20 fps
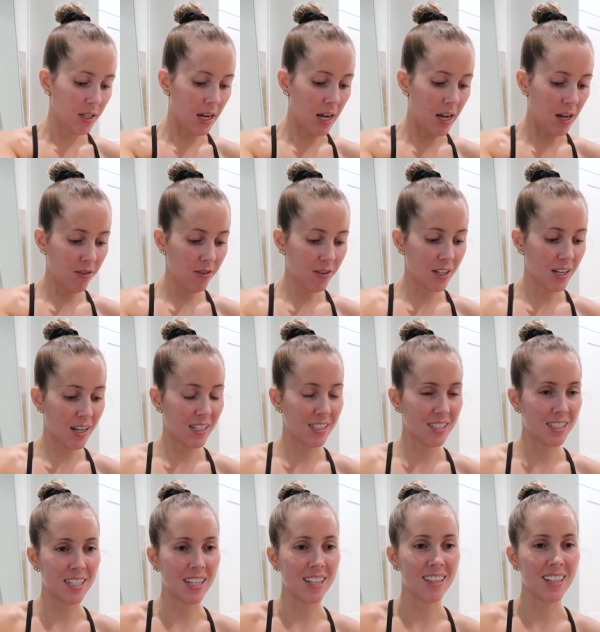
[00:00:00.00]
now that I
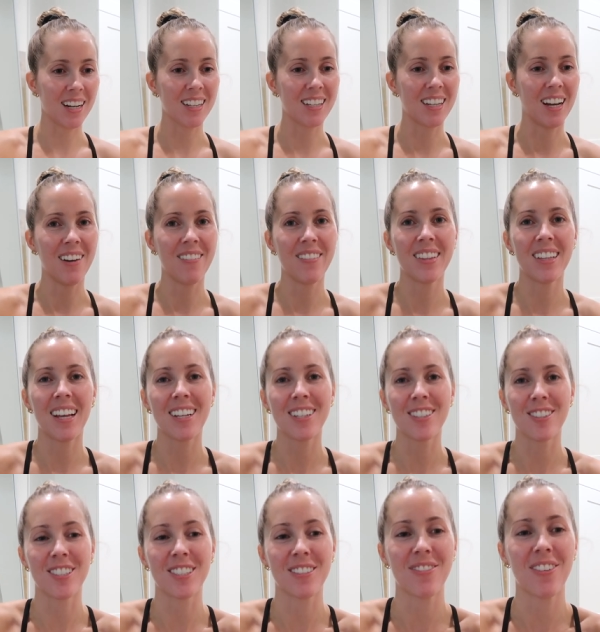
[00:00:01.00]
see that kind of an
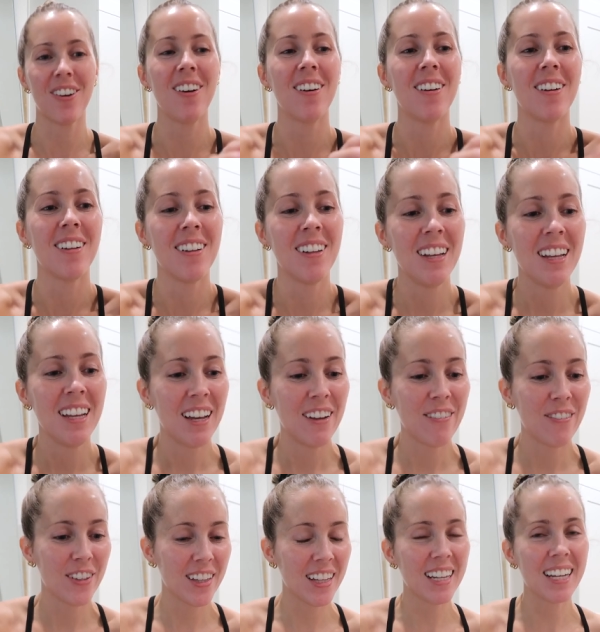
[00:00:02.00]
extra small, I
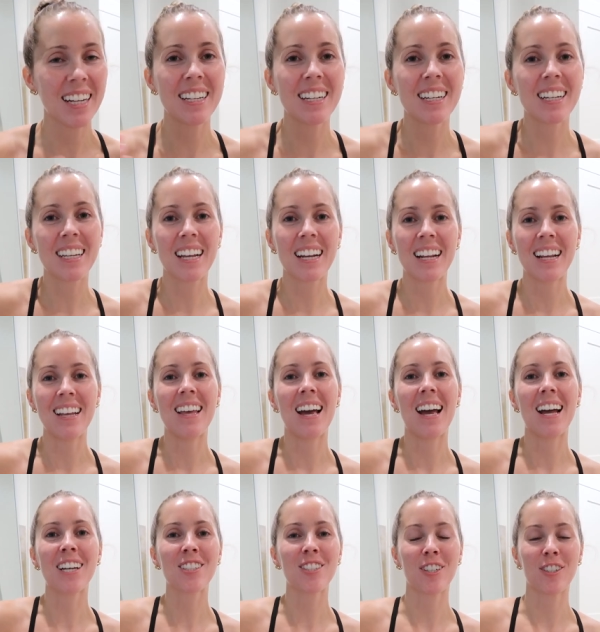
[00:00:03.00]
feel like I need to get it an
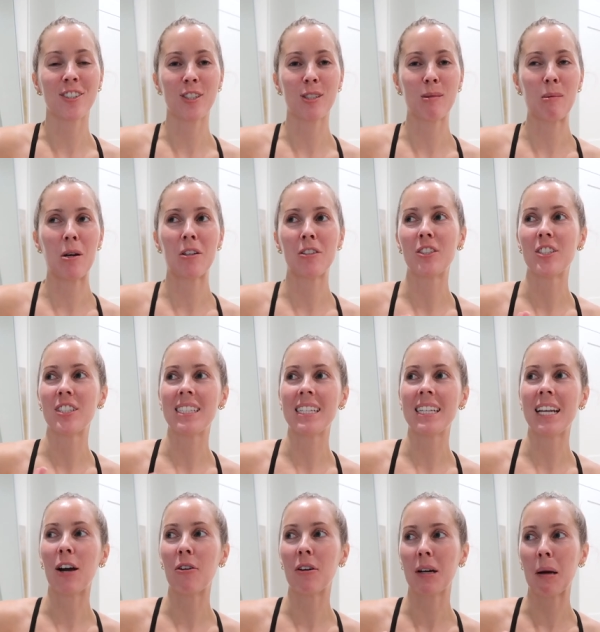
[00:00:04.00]
extra extra small and just see
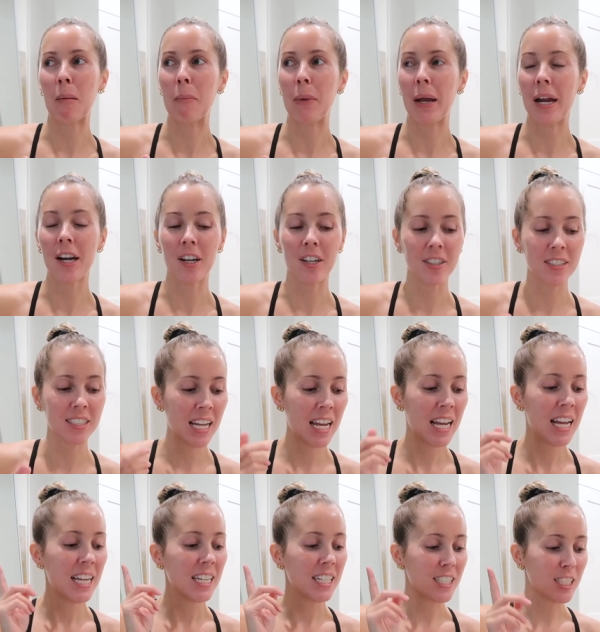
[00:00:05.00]
how it compares,
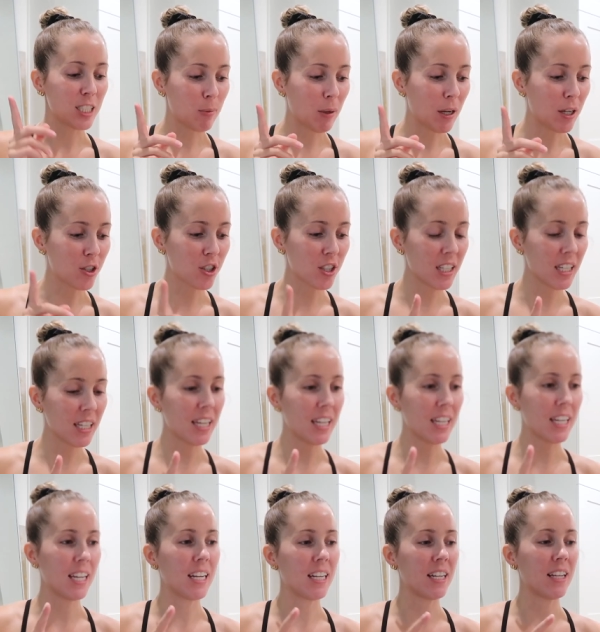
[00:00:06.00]
especially
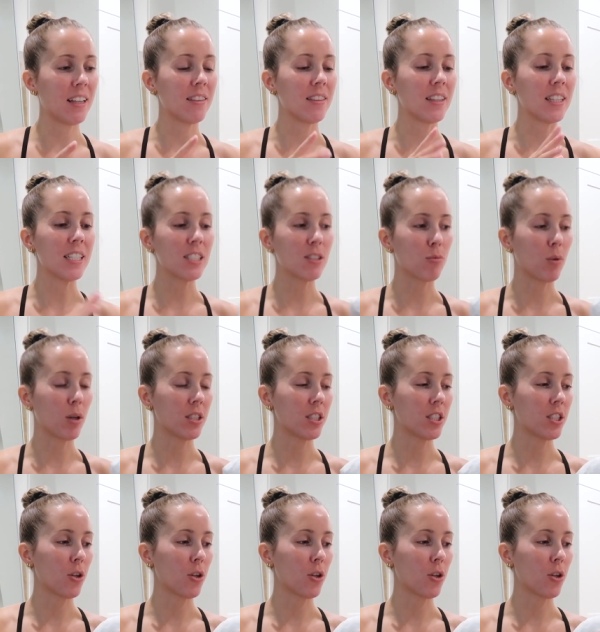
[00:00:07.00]
in these ones.